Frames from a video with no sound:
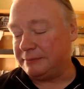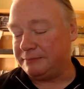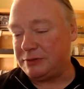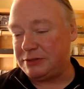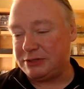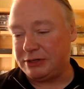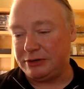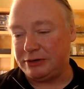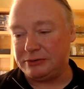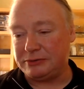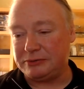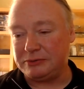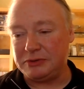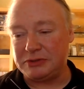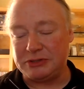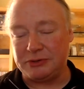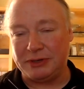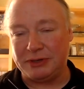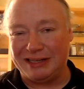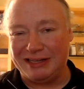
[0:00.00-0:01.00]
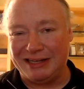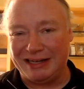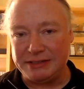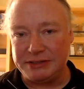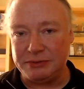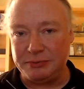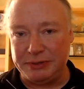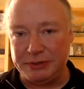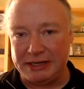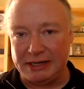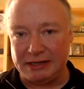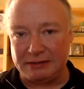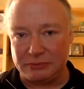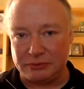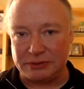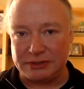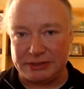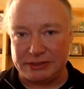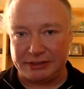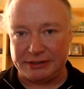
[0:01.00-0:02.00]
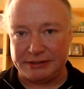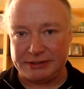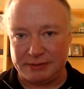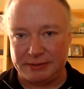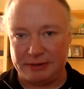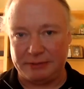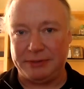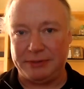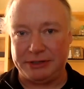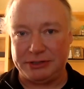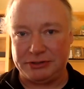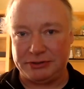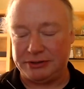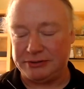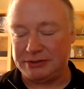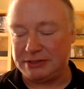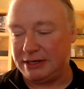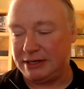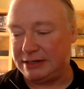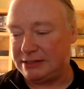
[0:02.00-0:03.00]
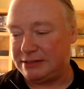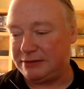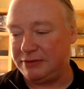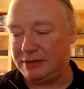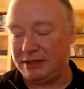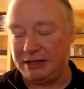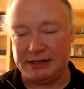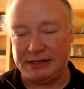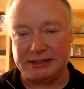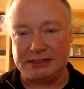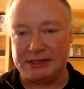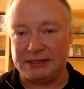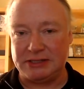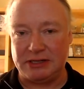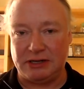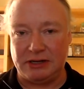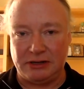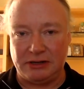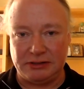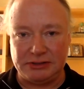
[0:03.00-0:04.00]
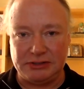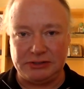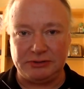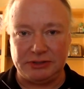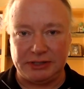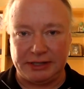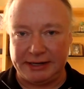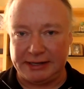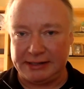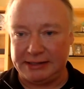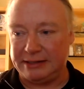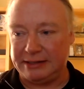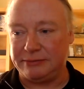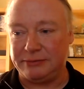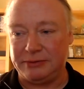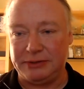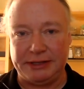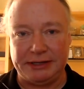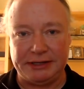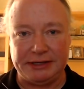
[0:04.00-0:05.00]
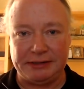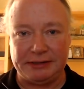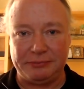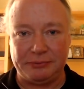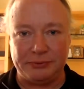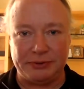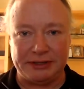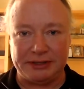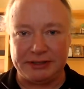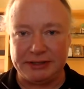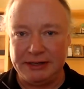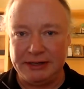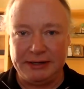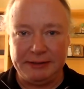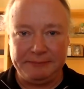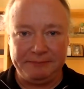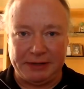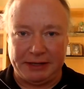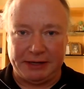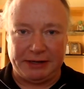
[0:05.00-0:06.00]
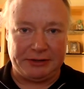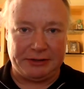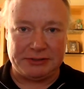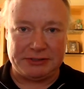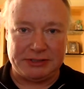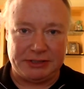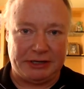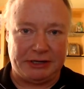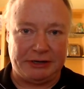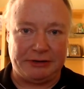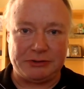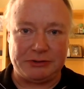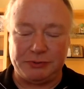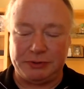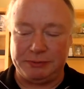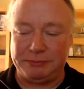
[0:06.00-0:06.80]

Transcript: So unless we get more serious about measuring those kinds of things, it's all too likely that we'll end up with any of those scenarios we